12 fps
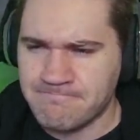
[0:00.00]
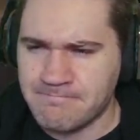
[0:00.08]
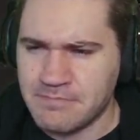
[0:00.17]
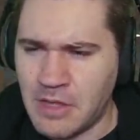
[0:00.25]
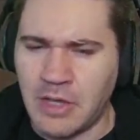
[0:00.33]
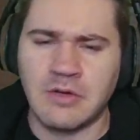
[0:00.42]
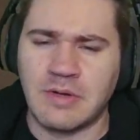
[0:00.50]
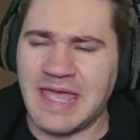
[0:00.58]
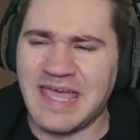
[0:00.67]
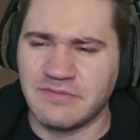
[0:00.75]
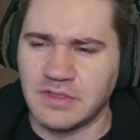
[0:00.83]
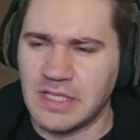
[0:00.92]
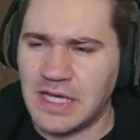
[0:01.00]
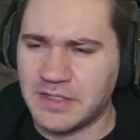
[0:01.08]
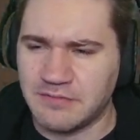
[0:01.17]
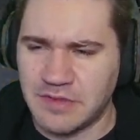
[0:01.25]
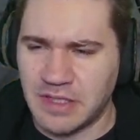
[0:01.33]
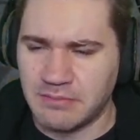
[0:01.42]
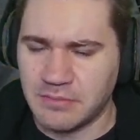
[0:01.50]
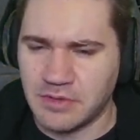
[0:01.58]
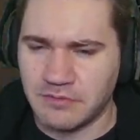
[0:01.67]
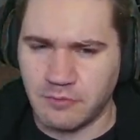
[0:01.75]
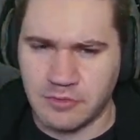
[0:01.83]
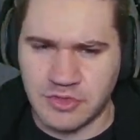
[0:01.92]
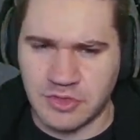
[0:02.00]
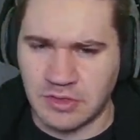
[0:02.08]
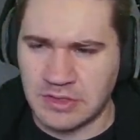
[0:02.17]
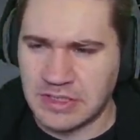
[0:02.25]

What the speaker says: Now, I don't have a lot of them, unfortunately.